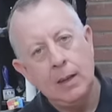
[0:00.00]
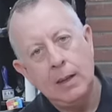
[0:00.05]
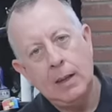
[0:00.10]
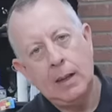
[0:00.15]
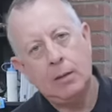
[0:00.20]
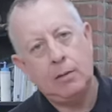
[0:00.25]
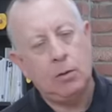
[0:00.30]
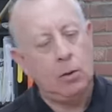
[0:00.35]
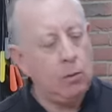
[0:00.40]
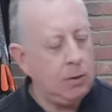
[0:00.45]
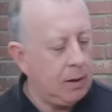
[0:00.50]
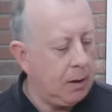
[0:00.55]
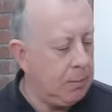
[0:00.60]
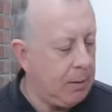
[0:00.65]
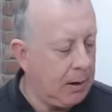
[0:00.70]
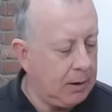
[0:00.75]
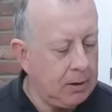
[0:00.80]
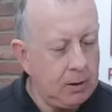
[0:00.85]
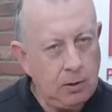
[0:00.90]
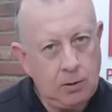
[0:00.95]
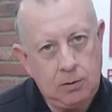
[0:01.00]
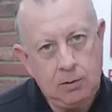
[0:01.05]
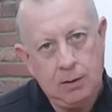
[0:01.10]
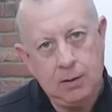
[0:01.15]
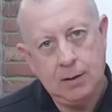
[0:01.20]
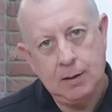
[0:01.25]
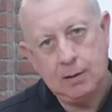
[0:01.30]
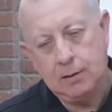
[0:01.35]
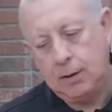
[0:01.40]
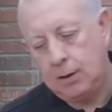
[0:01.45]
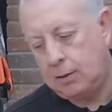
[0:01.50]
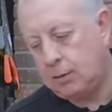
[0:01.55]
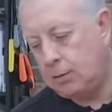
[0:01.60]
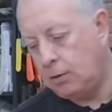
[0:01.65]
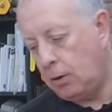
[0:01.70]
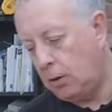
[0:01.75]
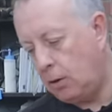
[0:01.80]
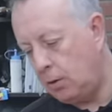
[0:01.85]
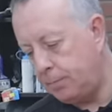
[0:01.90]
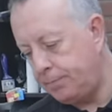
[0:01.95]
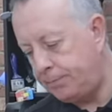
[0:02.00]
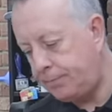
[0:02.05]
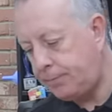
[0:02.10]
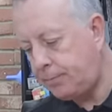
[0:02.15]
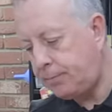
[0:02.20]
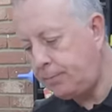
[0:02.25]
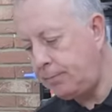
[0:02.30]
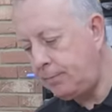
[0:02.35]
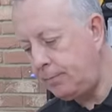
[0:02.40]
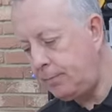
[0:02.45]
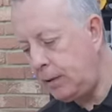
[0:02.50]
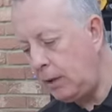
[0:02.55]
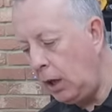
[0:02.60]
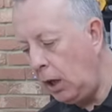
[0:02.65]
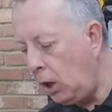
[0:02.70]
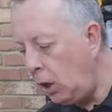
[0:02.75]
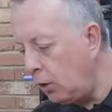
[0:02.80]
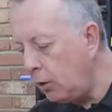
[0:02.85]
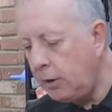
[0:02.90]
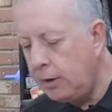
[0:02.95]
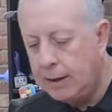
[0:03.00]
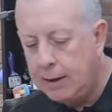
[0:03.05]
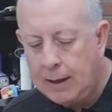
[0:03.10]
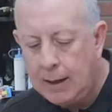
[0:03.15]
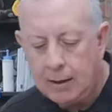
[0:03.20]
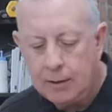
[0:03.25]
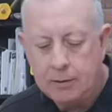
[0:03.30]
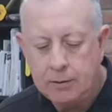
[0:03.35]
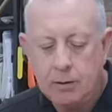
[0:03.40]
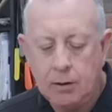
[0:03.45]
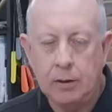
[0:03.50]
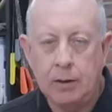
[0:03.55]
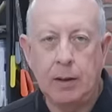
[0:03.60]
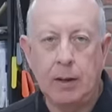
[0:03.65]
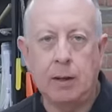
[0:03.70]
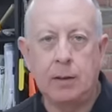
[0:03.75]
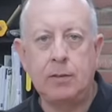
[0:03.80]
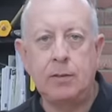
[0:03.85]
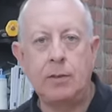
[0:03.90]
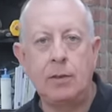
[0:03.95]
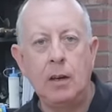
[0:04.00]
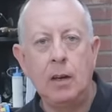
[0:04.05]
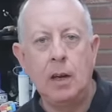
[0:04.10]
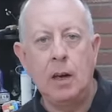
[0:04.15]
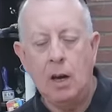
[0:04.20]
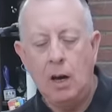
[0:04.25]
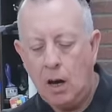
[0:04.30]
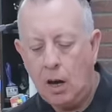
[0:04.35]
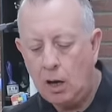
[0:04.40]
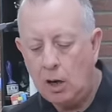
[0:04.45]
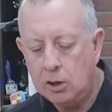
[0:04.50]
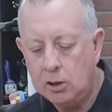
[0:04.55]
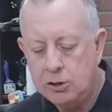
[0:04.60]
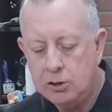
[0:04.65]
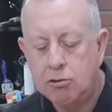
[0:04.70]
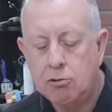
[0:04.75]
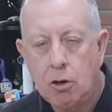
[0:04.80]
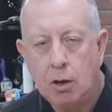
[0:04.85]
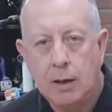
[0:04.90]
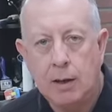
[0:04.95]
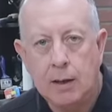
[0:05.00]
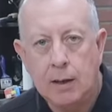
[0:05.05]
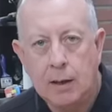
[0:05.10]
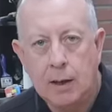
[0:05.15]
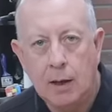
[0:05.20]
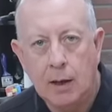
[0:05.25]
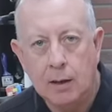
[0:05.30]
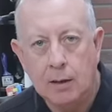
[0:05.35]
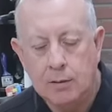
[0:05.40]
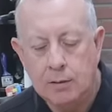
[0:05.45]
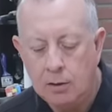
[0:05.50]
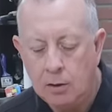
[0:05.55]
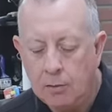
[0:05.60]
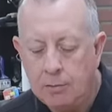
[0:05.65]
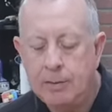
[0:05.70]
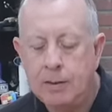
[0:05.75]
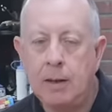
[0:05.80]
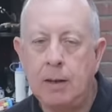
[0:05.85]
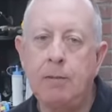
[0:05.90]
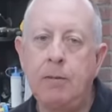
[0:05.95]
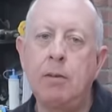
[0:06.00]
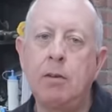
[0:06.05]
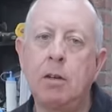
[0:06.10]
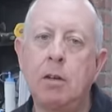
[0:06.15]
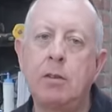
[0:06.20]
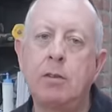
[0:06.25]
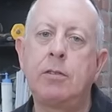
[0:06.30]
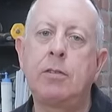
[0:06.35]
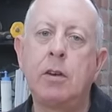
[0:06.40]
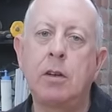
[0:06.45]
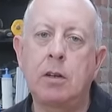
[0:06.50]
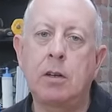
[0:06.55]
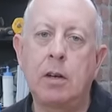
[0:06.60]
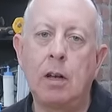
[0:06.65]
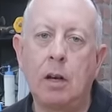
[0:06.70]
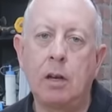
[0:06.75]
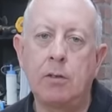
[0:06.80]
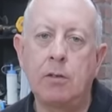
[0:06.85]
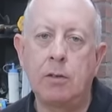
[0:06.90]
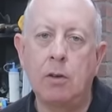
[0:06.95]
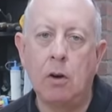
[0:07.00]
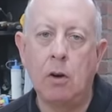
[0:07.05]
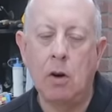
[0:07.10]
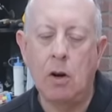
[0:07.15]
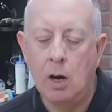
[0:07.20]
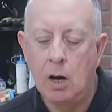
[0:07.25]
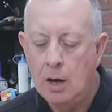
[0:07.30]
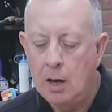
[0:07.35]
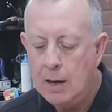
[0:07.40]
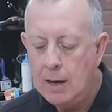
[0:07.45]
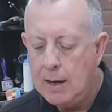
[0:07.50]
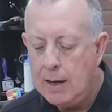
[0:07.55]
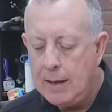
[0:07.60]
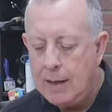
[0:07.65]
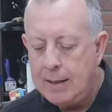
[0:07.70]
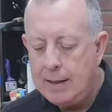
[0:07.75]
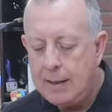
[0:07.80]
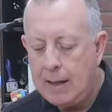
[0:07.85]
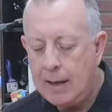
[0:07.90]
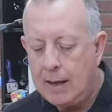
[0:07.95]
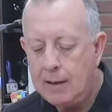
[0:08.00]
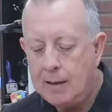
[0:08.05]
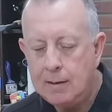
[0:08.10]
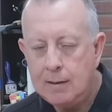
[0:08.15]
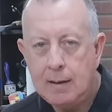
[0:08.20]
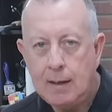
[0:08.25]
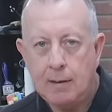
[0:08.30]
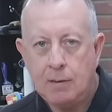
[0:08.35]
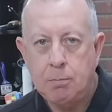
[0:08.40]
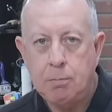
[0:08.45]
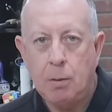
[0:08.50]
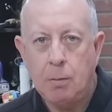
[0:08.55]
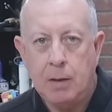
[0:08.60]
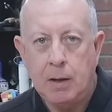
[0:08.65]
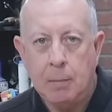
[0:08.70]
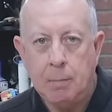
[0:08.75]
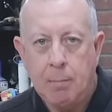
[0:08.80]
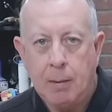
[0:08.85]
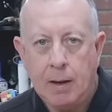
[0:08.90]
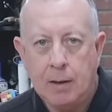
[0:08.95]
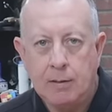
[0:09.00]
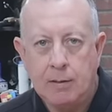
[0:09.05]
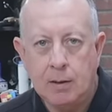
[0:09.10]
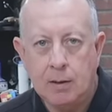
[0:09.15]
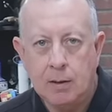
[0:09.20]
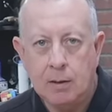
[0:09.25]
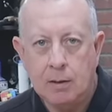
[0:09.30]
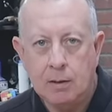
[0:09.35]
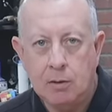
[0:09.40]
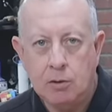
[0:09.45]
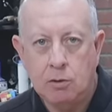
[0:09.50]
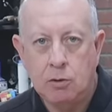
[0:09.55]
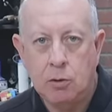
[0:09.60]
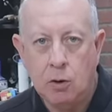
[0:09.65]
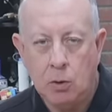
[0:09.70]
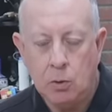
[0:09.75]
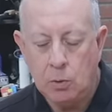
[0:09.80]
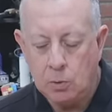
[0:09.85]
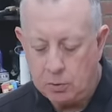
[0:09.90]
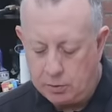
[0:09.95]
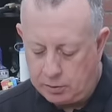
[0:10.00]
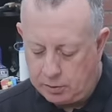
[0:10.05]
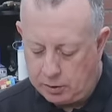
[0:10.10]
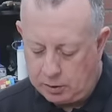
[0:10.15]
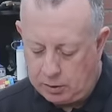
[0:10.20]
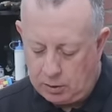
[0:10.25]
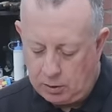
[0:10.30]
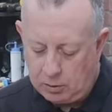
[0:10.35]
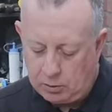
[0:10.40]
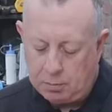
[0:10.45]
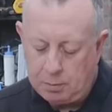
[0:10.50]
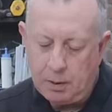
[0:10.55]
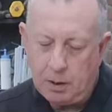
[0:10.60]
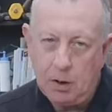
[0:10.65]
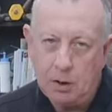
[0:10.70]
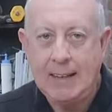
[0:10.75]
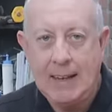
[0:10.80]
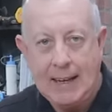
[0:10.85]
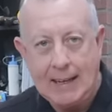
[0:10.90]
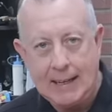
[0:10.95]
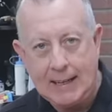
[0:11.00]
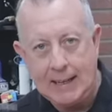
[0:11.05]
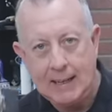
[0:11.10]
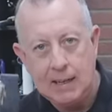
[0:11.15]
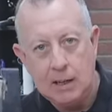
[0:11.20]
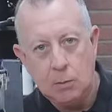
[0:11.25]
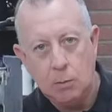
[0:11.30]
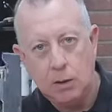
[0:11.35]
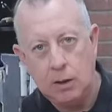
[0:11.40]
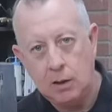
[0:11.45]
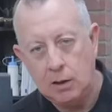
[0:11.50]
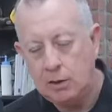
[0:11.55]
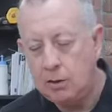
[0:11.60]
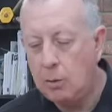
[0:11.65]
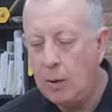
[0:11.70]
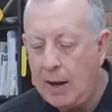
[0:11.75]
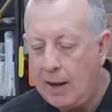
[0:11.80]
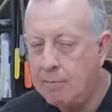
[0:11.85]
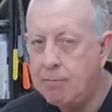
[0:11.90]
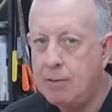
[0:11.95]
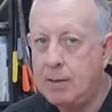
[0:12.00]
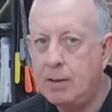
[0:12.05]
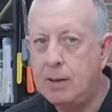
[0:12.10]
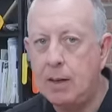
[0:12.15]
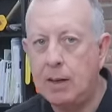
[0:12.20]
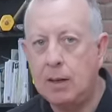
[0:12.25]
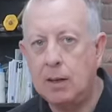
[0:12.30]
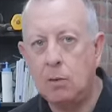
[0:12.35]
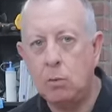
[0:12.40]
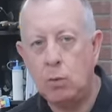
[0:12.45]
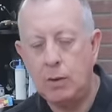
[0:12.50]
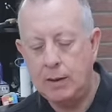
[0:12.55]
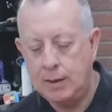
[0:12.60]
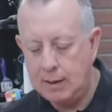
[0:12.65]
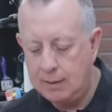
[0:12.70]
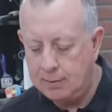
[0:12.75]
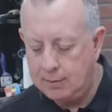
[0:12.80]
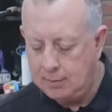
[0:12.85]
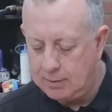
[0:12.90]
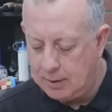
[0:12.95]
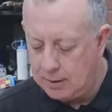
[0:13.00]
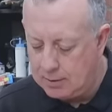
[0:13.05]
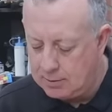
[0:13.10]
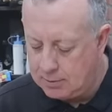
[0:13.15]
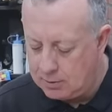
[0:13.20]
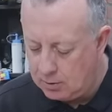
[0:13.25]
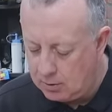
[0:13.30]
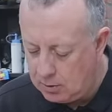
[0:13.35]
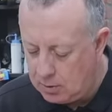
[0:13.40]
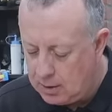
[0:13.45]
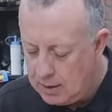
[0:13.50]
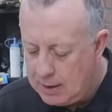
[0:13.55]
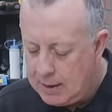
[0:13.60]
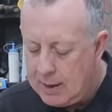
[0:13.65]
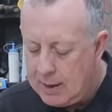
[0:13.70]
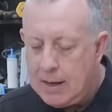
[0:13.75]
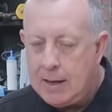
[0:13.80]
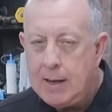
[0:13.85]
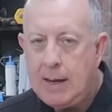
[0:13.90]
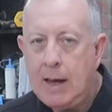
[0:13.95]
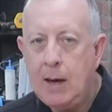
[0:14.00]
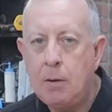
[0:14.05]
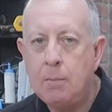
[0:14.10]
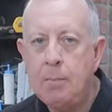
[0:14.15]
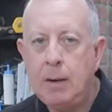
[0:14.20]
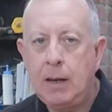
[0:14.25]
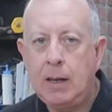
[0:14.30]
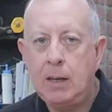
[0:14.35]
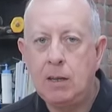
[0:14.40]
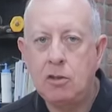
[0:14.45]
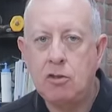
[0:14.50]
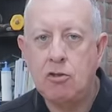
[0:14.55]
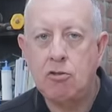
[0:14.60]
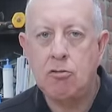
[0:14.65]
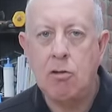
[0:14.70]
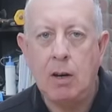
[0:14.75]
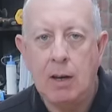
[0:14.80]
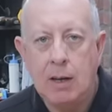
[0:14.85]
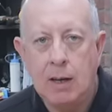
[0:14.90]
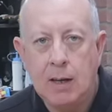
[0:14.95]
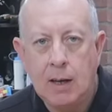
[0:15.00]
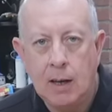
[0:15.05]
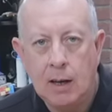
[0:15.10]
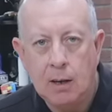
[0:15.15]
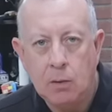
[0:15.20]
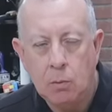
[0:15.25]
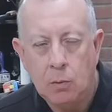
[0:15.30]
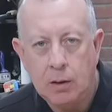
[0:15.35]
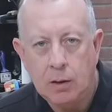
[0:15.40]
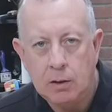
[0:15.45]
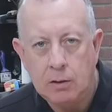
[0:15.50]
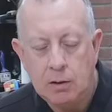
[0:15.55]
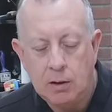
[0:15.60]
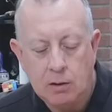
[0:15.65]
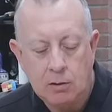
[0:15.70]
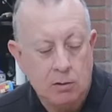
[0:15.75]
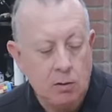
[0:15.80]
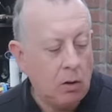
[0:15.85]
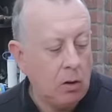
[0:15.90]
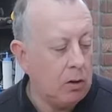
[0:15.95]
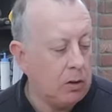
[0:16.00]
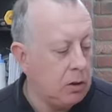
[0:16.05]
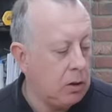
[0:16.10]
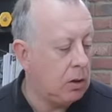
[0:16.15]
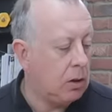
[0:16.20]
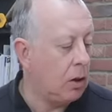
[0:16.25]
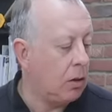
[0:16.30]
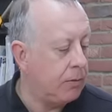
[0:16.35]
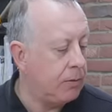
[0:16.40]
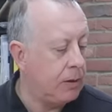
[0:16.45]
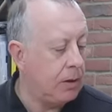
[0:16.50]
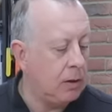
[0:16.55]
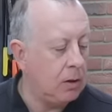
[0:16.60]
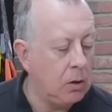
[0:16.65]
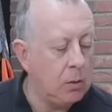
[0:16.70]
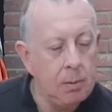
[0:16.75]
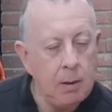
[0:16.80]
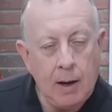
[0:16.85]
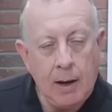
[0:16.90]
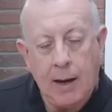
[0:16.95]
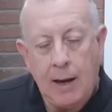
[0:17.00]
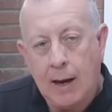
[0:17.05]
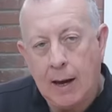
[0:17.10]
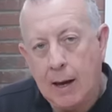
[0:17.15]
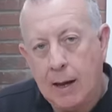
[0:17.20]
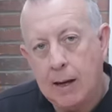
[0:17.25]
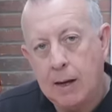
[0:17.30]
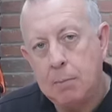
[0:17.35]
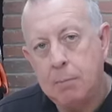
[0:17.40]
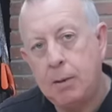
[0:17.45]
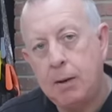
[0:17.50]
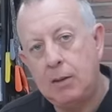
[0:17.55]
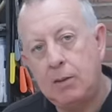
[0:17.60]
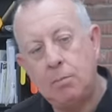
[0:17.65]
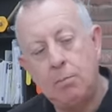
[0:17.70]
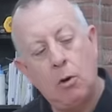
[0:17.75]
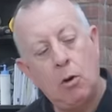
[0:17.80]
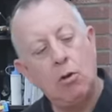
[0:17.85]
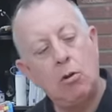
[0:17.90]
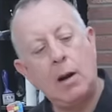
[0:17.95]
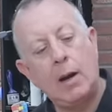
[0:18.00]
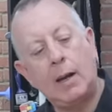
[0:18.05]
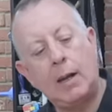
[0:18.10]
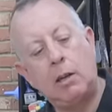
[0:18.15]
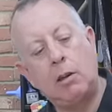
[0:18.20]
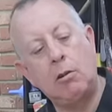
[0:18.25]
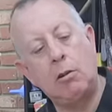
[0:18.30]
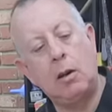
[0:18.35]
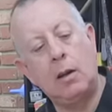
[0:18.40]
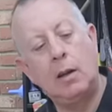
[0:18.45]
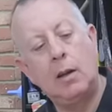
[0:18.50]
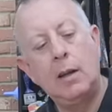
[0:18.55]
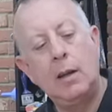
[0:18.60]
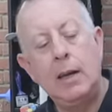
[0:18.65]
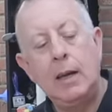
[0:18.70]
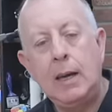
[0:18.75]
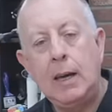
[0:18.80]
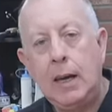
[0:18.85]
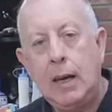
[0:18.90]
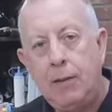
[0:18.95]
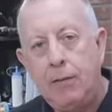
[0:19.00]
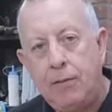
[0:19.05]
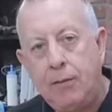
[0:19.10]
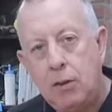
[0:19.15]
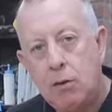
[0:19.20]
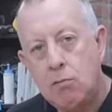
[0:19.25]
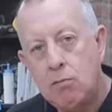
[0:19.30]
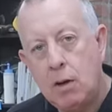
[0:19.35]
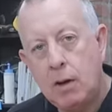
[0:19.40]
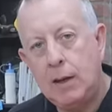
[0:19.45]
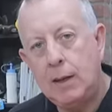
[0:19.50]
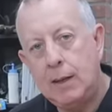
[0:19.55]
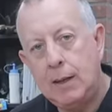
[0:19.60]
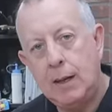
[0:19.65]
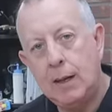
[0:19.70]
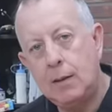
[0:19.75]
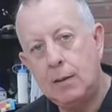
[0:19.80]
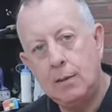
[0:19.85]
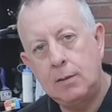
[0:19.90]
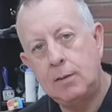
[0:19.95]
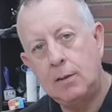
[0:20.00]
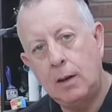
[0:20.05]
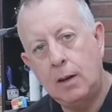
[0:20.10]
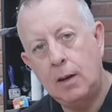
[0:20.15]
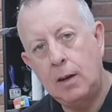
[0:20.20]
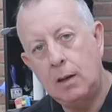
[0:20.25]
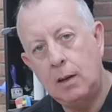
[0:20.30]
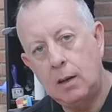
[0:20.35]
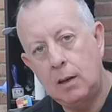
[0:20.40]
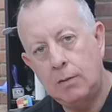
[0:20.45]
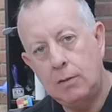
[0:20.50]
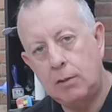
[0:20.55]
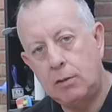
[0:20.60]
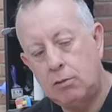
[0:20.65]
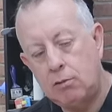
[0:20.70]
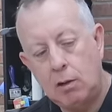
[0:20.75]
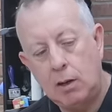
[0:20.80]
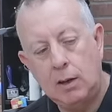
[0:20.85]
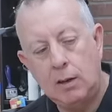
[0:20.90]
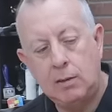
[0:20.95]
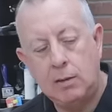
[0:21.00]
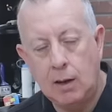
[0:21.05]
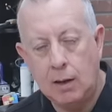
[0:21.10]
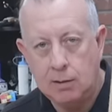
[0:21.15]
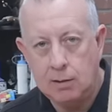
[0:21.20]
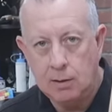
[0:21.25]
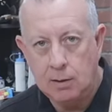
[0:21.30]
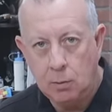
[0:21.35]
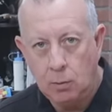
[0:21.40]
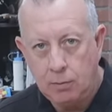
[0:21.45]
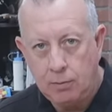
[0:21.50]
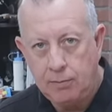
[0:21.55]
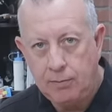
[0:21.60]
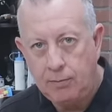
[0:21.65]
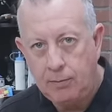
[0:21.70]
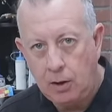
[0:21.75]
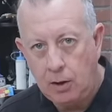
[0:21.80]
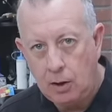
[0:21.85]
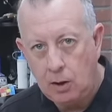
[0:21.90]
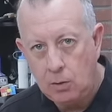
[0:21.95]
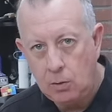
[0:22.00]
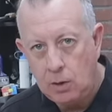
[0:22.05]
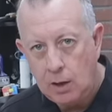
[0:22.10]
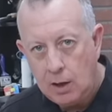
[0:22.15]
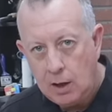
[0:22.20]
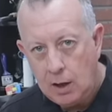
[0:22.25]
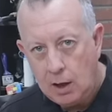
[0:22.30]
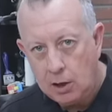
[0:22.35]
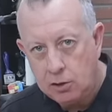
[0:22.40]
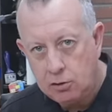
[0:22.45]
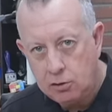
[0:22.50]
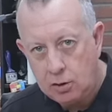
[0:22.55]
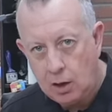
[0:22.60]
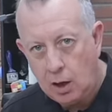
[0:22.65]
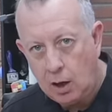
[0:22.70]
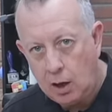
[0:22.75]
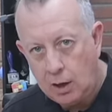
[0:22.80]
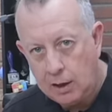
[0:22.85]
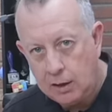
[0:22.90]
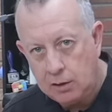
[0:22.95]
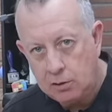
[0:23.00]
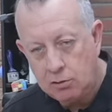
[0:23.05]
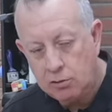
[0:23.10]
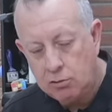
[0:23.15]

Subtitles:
Now, talking about using the jigsaw, a lot of the cuts on this are straight cuts, and obviously if you've got a circular saw, then that's probably a better tool to use. But today we're going to do everything with this jigsaw. Now, making a straight cut with a jigsaw you can obviously do by hand, but it's more accurate if you run it down the side of a straight edge, and it will follow a line